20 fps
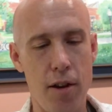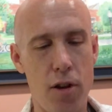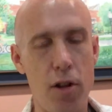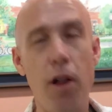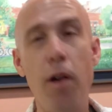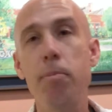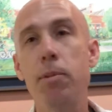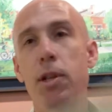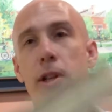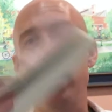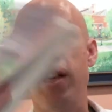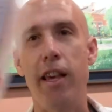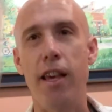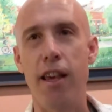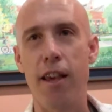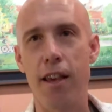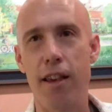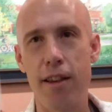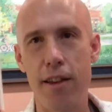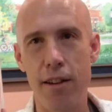clumsily
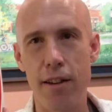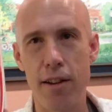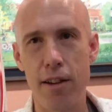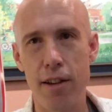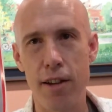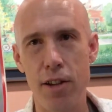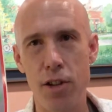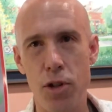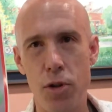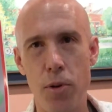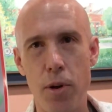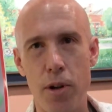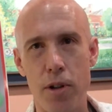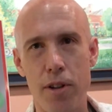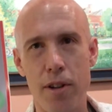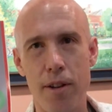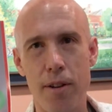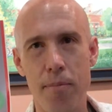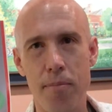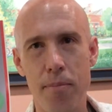shrill
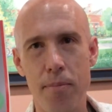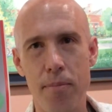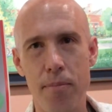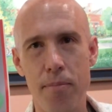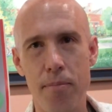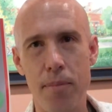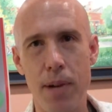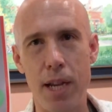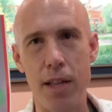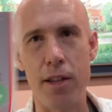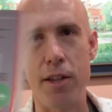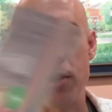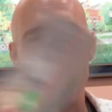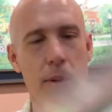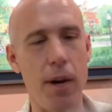by Lindy